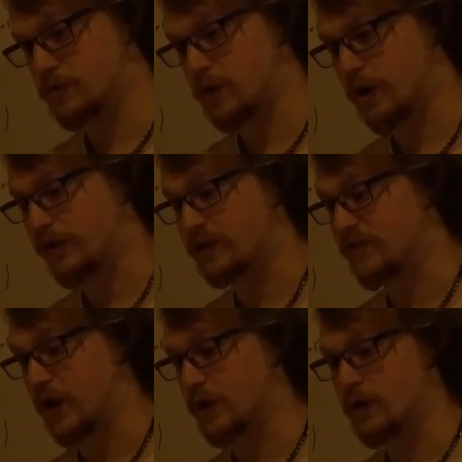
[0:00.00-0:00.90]
Alright, that's
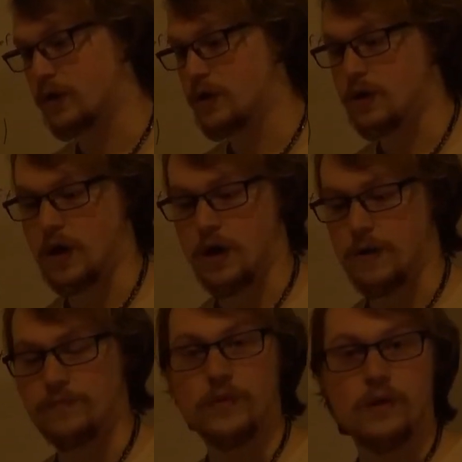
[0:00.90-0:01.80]
fine.
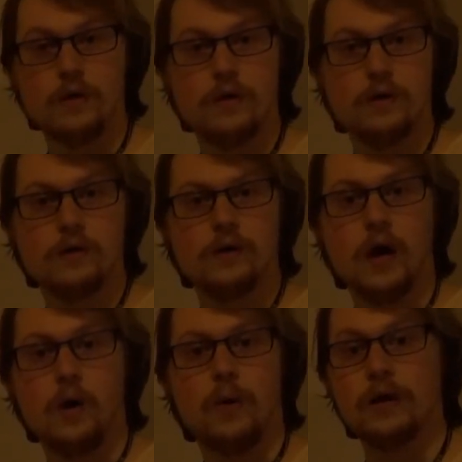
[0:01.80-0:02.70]

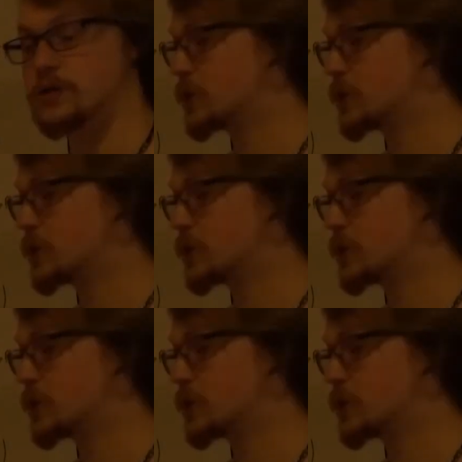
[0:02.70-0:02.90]
When it's